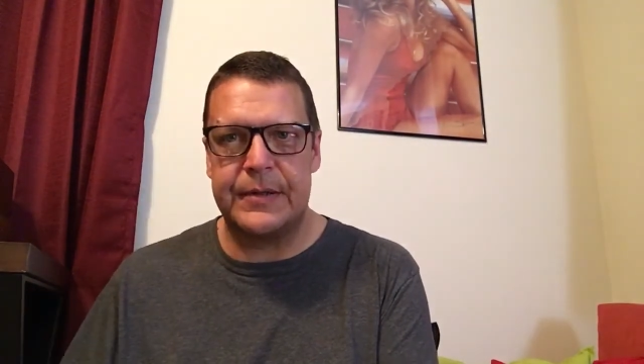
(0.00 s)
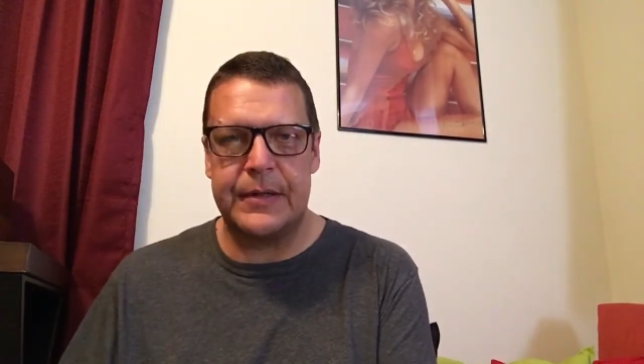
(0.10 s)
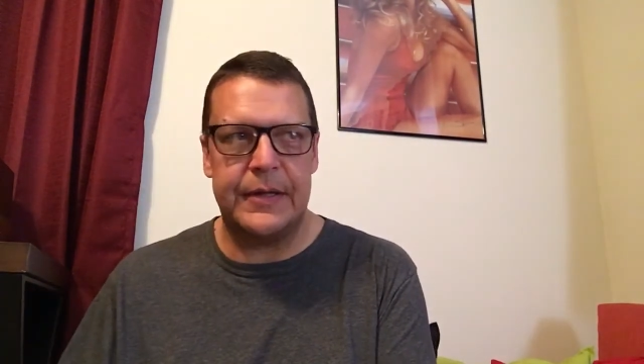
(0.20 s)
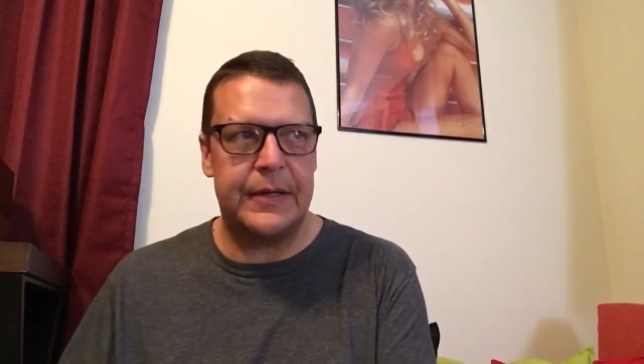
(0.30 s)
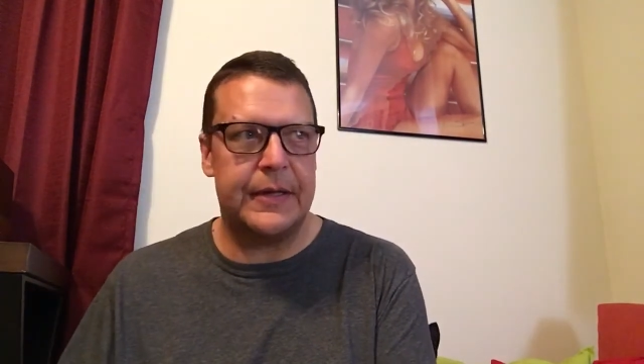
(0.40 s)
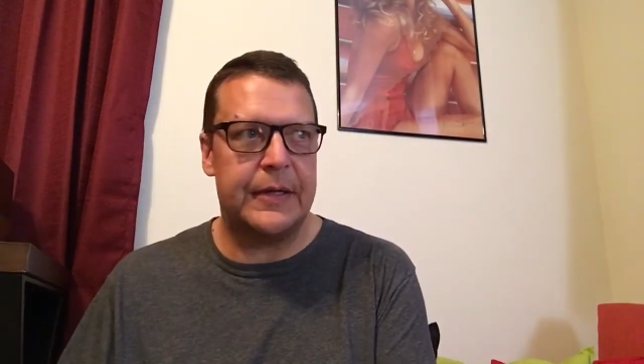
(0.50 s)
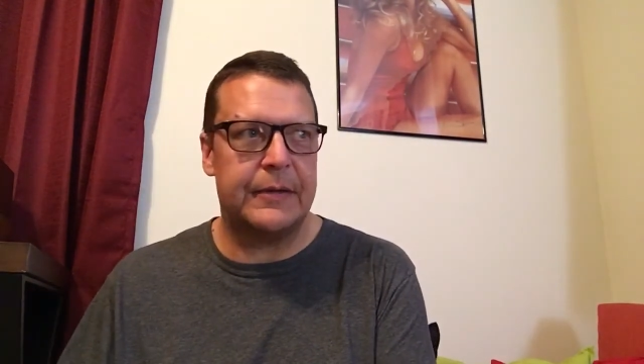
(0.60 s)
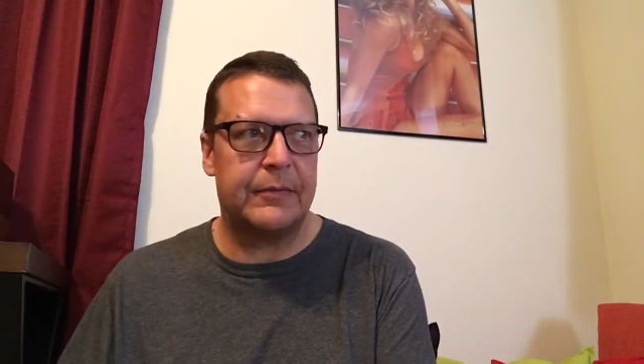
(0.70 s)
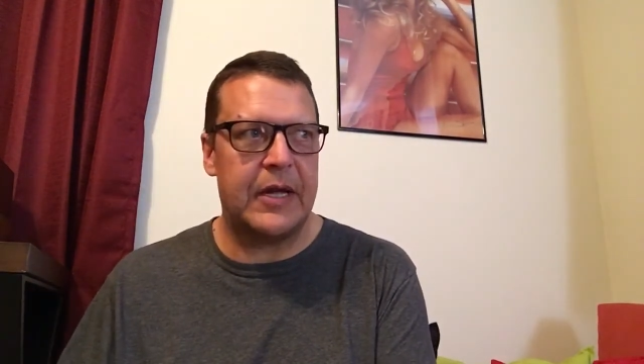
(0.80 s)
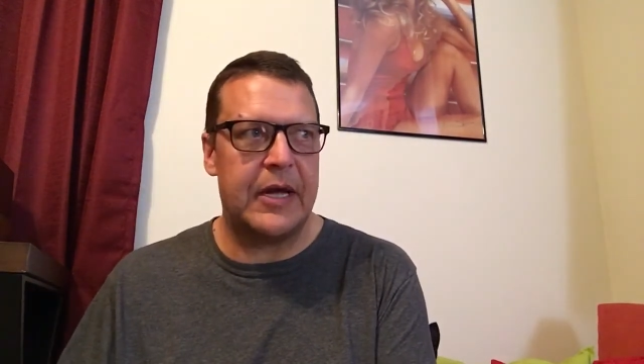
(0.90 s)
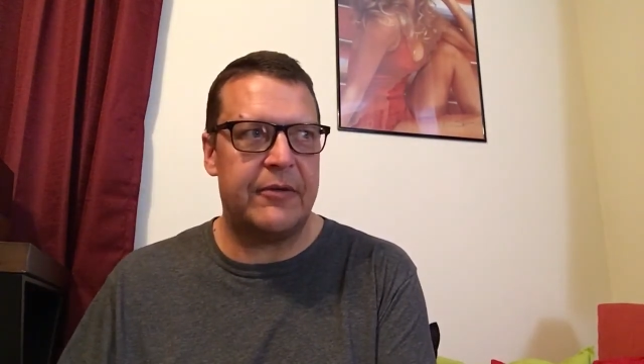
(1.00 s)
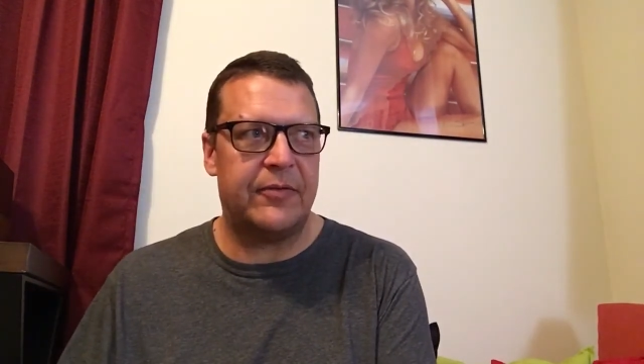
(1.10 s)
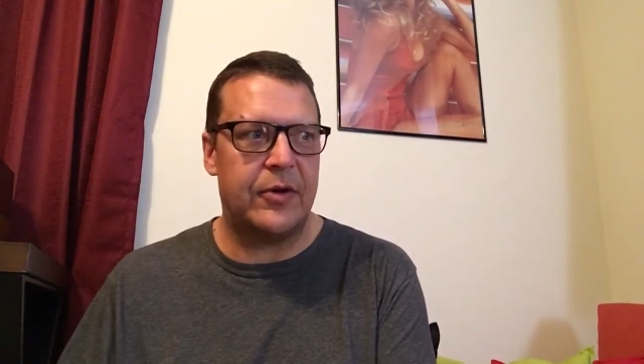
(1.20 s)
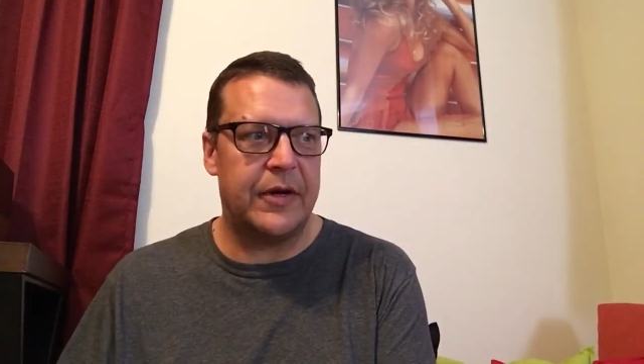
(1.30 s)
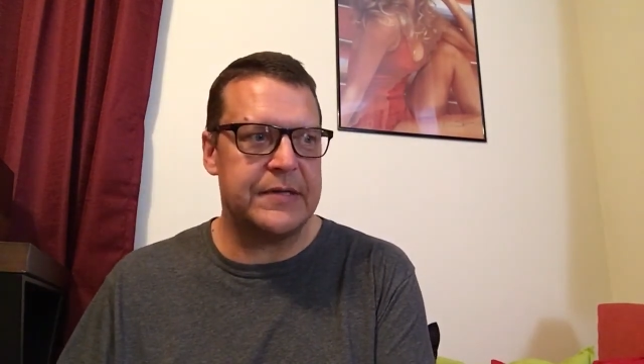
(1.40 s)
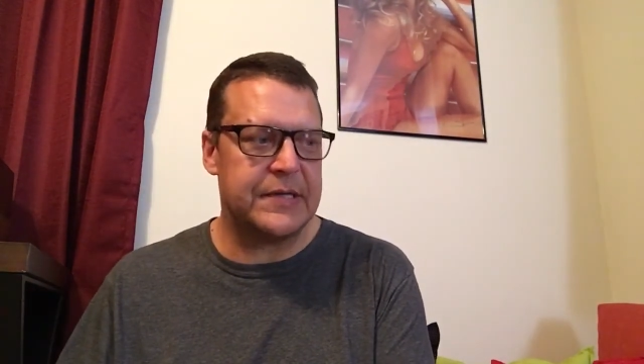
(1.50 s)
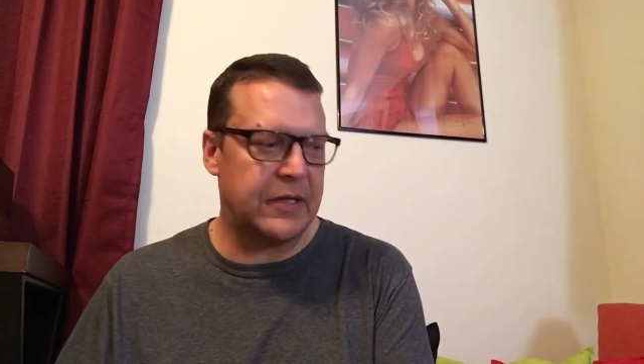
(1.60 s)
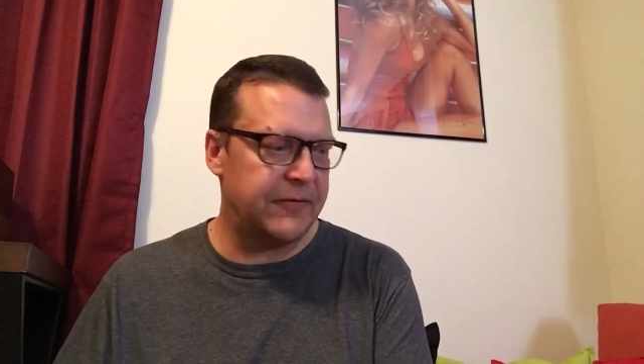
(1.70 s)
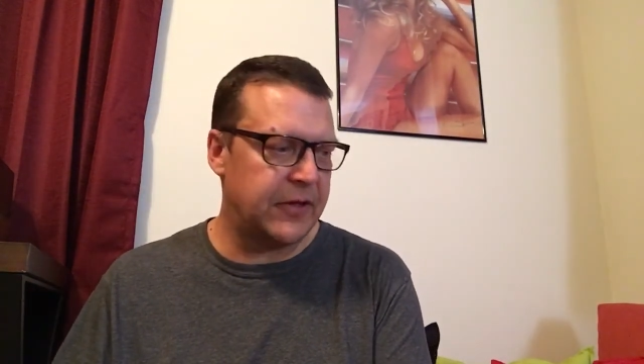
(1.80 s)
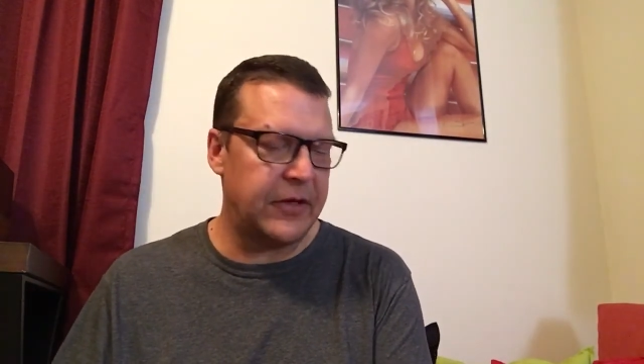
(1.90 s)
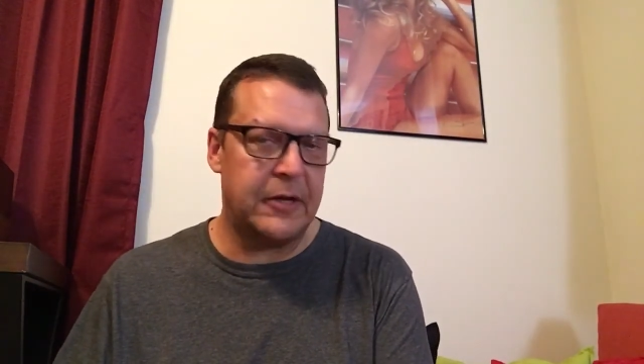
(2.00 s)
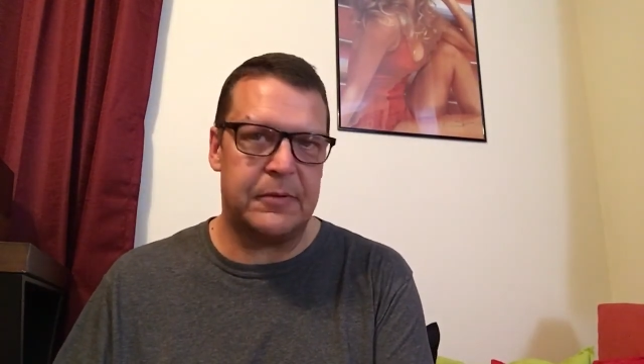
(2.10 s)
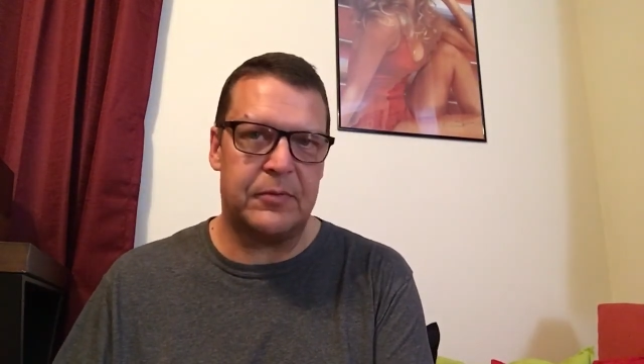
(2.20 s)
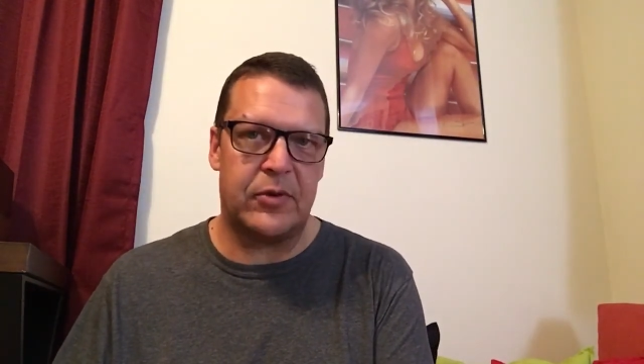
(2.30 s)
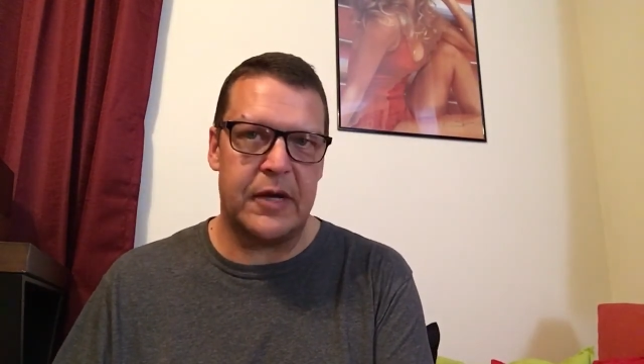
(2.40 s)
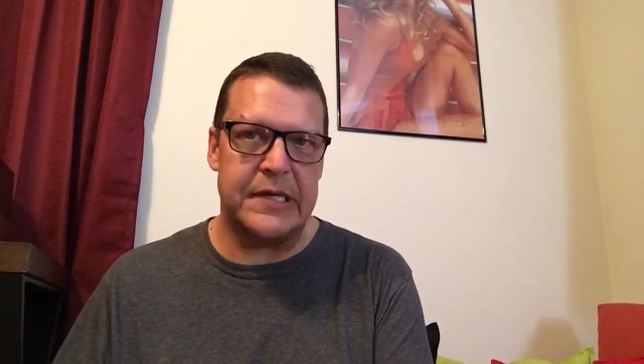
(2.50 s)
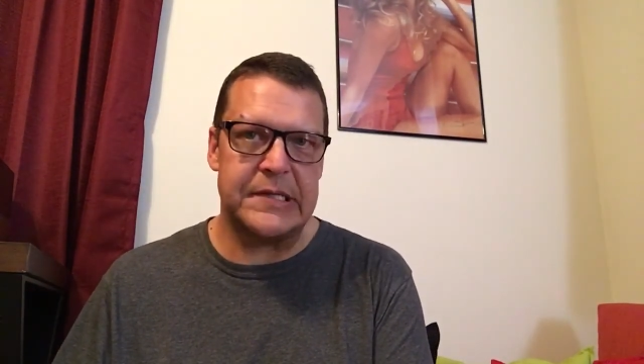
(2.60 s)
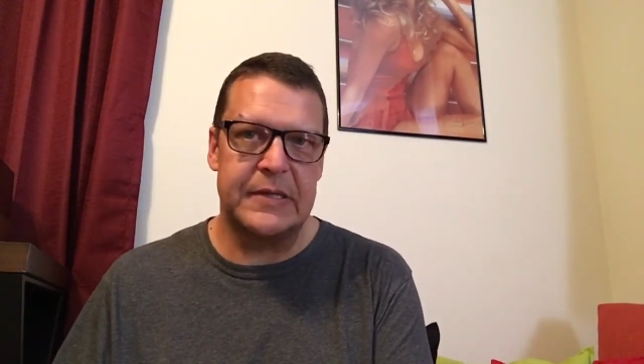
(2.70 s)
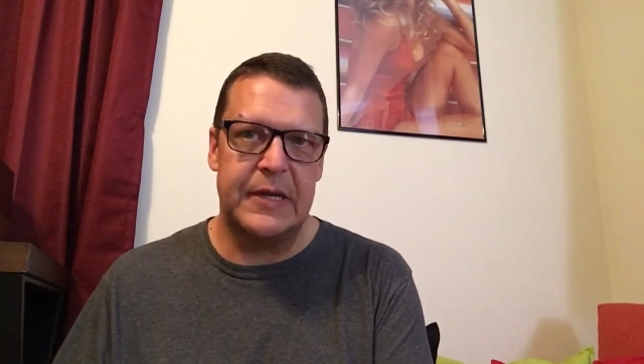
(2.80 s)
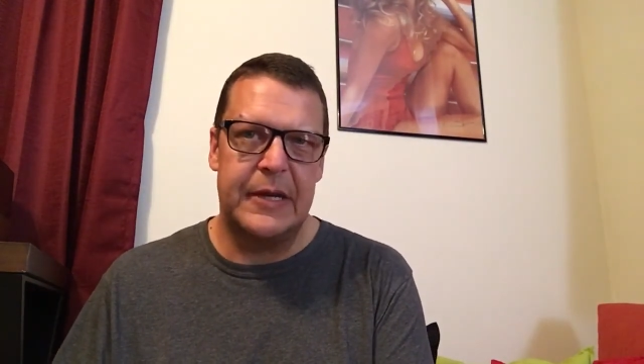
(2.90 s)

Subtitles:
have gone significantly up in price,